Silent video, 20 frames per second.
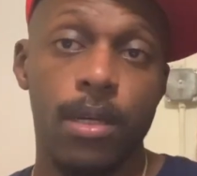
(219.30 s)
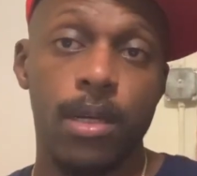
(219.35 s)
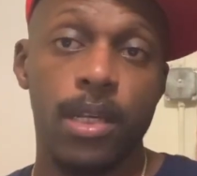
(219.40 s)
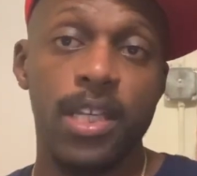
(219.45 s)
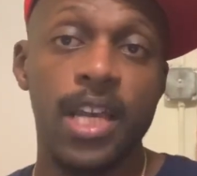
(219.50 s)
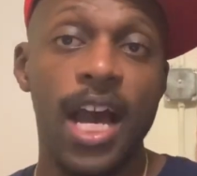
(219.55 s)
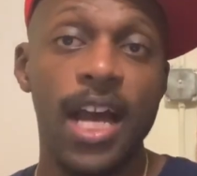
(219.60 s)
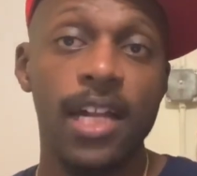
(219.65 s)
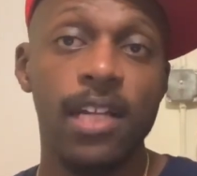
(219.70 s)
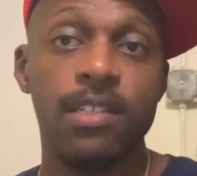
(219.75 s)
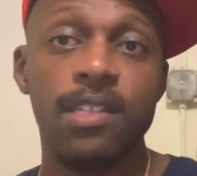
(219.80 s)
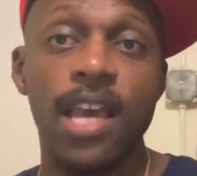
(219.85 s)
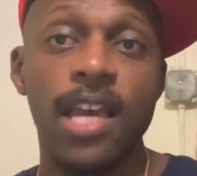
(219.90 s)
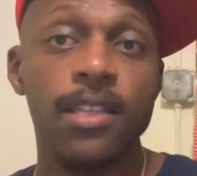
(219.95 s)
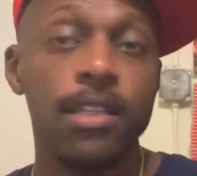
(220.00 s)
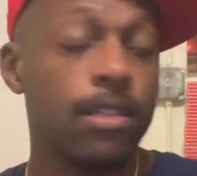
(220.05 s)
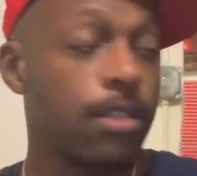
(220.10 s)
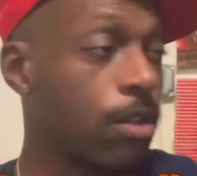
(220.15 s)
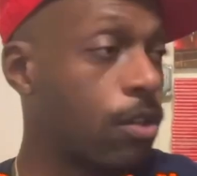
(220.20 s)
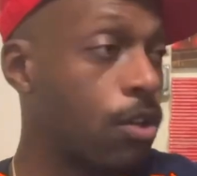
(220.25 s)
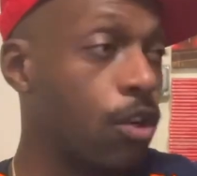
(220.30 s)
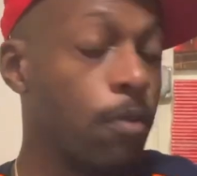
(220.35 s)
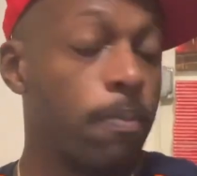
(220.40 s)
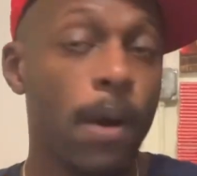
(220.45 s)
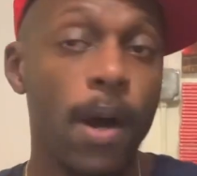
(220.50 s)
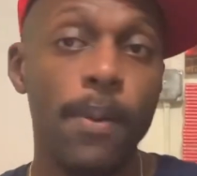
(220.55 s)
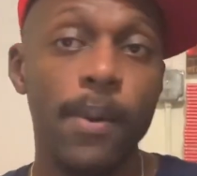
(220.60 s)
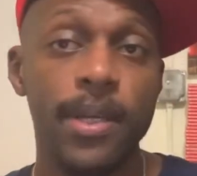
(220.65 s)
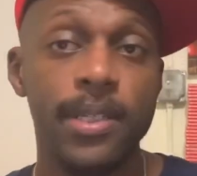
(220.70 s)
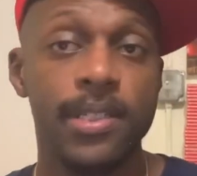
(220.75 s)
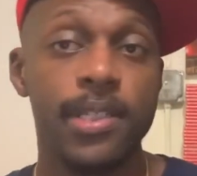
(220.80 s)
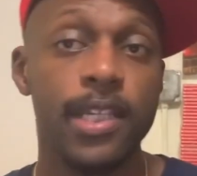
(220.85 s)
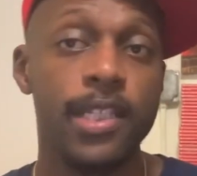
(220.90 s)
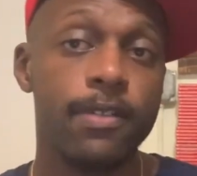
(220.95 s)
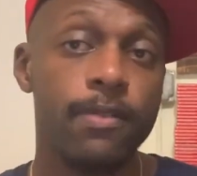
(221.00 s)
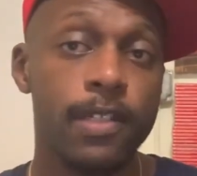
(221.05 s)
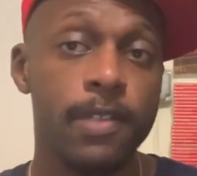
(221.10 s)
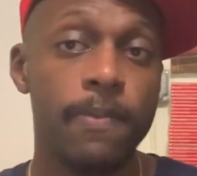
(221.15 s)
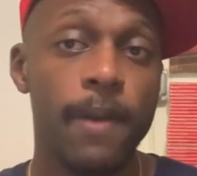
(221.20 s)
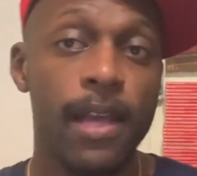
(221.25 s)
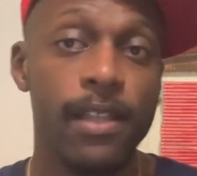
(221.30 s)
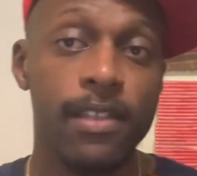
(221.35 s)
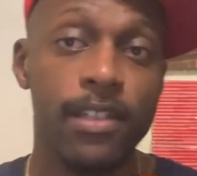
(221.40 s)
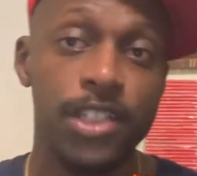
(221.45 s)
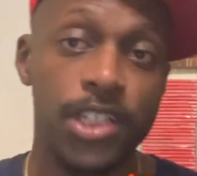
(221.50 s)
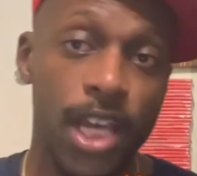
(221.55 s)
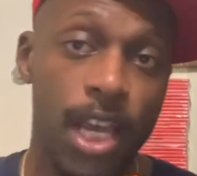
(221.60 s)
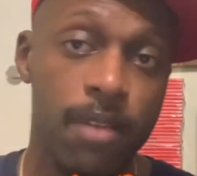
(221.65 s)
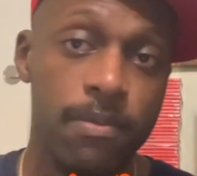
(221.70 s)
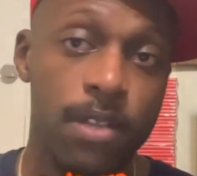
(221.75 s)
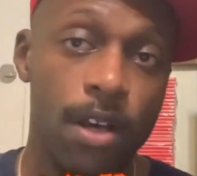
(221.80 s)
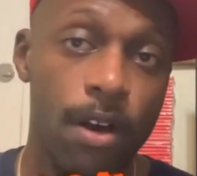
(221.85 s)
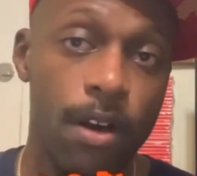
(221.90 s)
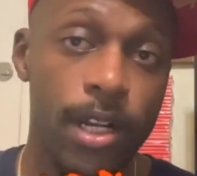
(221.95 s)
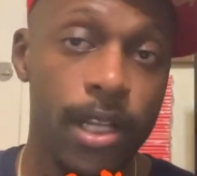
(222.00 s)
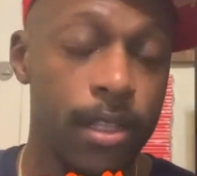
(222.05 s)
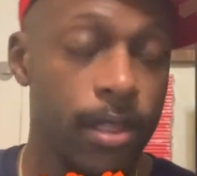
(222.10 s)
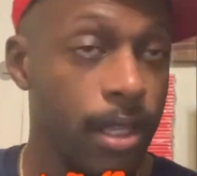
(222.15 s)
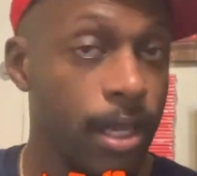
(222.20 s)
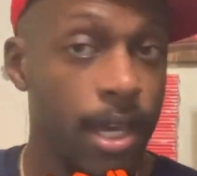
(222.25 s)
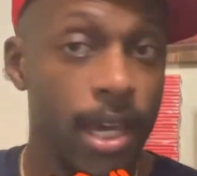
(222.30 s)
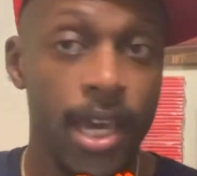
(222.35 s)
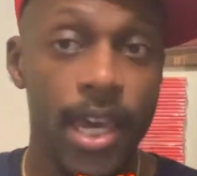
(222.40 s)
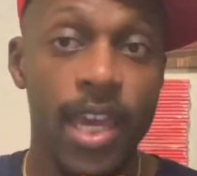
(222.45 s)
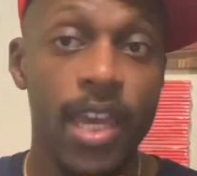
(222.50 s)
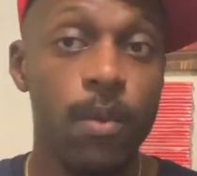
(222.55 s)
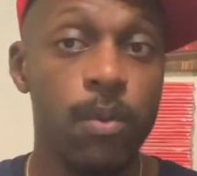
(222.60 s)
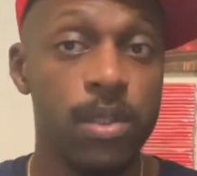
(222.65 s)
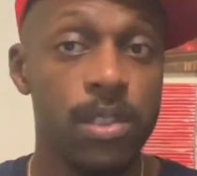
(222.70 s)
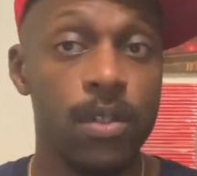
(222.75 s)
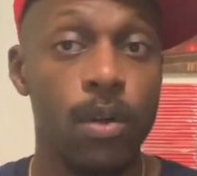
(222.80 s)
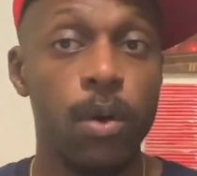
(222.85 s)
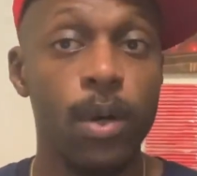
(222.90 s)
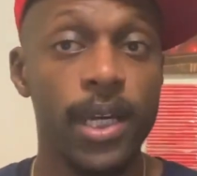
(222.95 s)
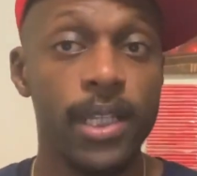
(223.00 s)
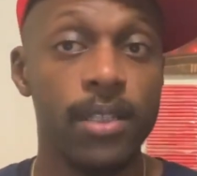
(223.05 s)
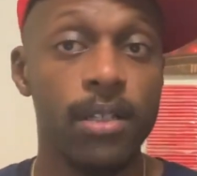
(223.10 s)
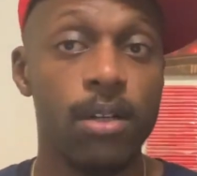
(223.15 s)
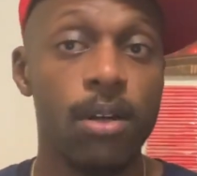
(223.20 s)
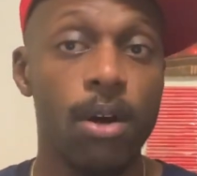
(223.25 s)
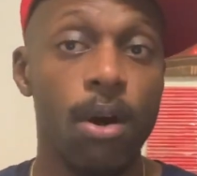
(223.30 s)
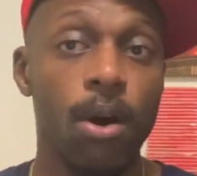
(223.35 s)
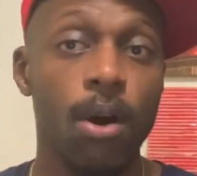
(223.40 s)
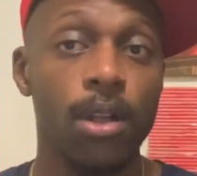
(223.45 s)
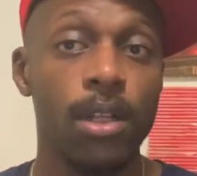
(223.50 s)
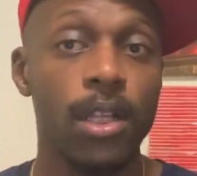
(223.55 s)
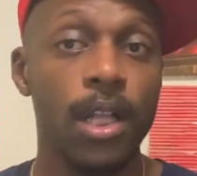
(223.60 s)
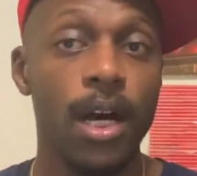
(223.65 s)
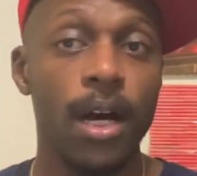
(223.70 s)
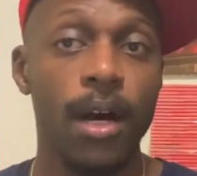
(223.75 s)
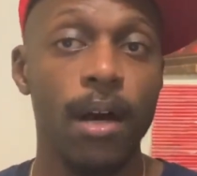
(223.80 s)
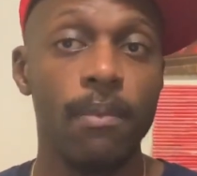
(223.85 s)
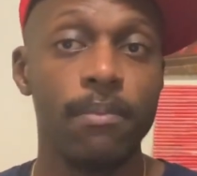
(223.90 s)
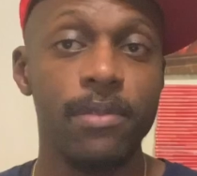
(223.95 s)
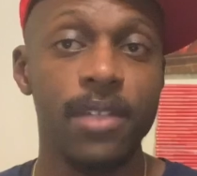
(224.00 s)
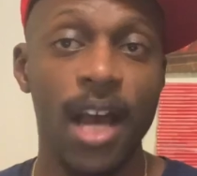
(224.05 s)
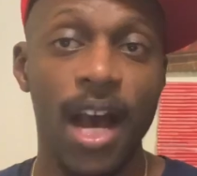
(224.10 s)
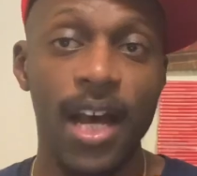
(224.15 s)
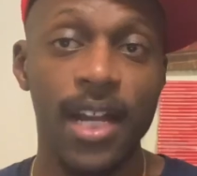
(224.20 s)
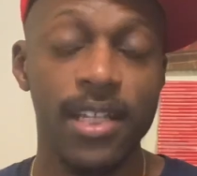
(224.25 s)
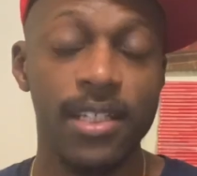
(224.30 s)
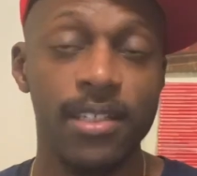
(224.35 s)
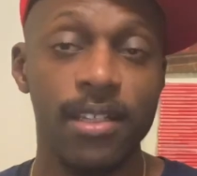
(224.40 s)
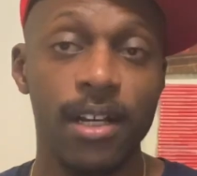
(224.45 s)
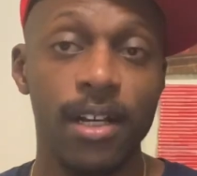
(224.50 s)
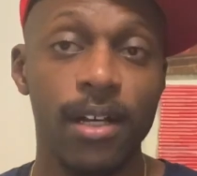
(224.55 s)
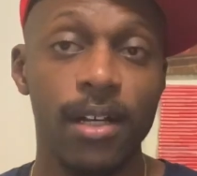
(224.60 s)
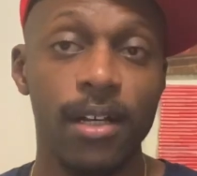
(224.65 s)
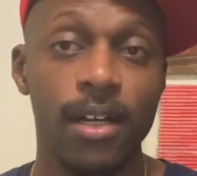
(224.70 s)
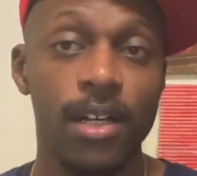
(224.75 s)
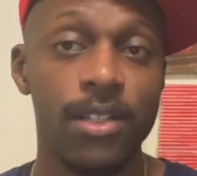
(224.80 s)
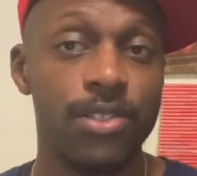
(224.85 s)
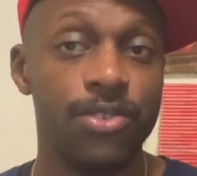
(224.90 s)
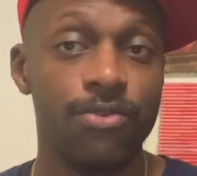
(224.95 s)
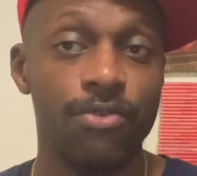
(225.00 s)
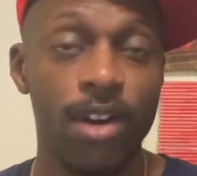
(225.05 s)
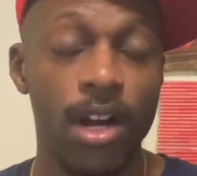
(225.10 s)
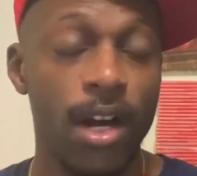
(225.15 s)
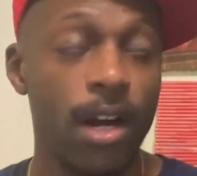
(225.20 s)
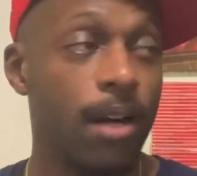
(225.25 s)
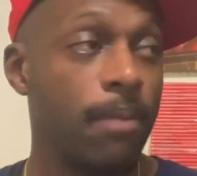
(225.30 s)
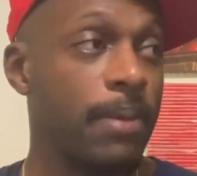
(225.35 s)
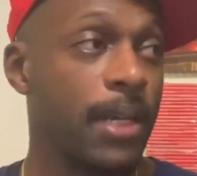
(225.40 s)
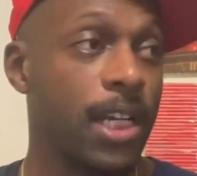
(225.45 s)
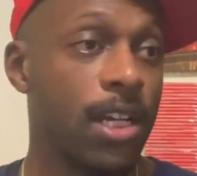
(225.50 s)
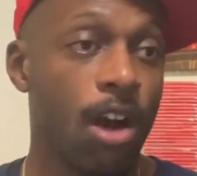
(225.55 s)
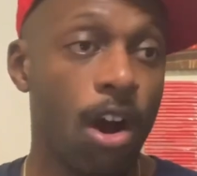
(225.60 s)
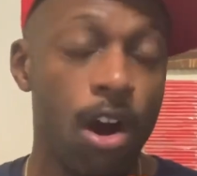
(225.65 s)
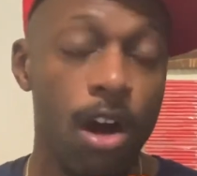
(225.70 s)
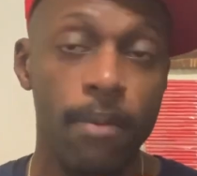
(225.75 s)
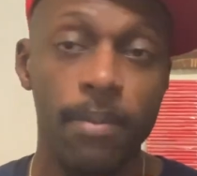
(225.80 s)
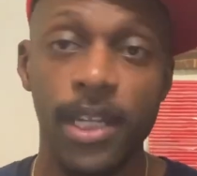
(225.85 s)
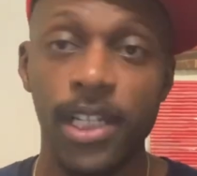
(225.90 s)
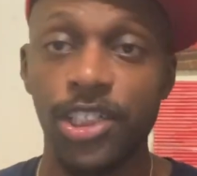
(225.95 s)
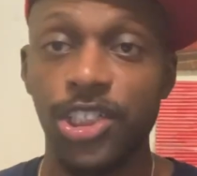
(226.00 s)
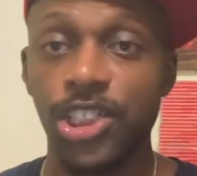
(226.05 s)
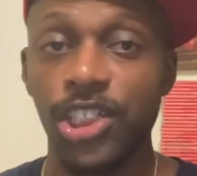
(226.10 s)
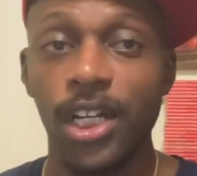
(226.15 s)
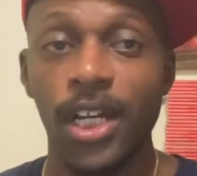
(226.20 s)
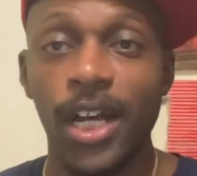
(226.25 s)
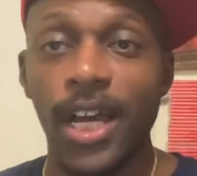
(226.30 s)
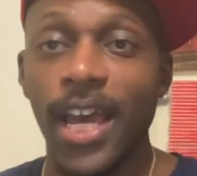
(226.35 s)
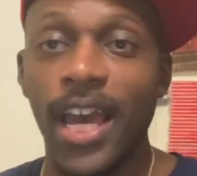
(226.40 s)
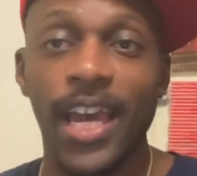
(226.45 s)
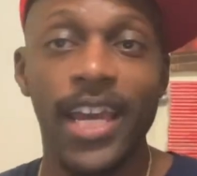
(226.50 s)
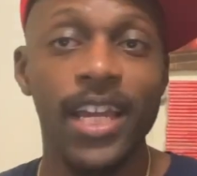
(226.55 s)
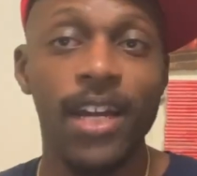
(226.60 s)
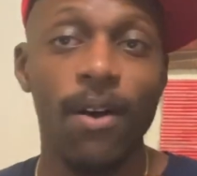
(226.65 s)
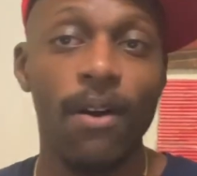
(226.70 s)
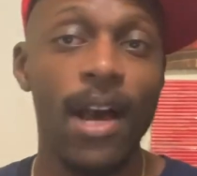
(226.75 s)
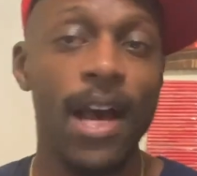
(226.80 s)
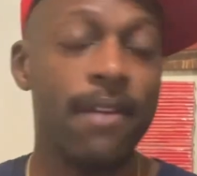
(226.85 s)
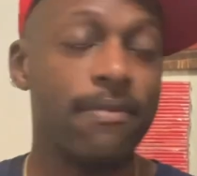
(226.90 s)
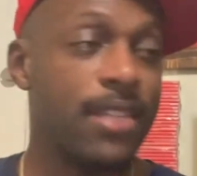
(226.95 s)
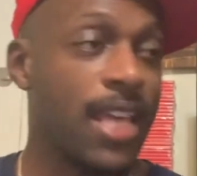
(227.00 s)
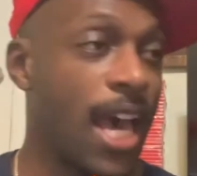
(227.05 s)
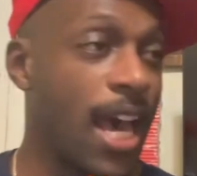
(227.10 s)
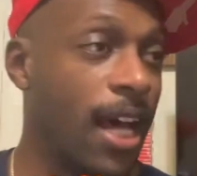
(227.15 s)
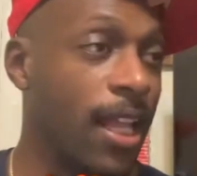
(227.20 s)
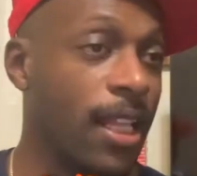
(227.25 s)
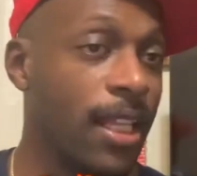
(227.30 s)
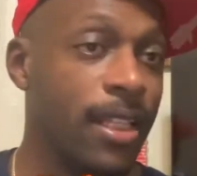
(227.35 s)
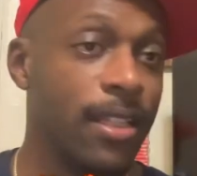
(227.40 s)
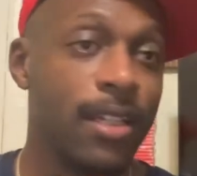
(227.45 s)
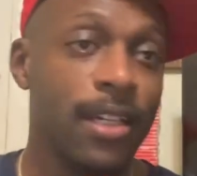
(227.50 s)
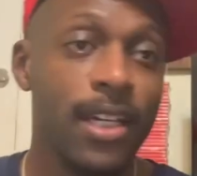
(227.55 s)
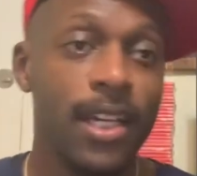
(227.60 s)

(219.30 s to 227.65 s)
Antetokounmpo was disrespecting James Harden, he was quick to call Giannis a scrub and garbage, and he don't have talent.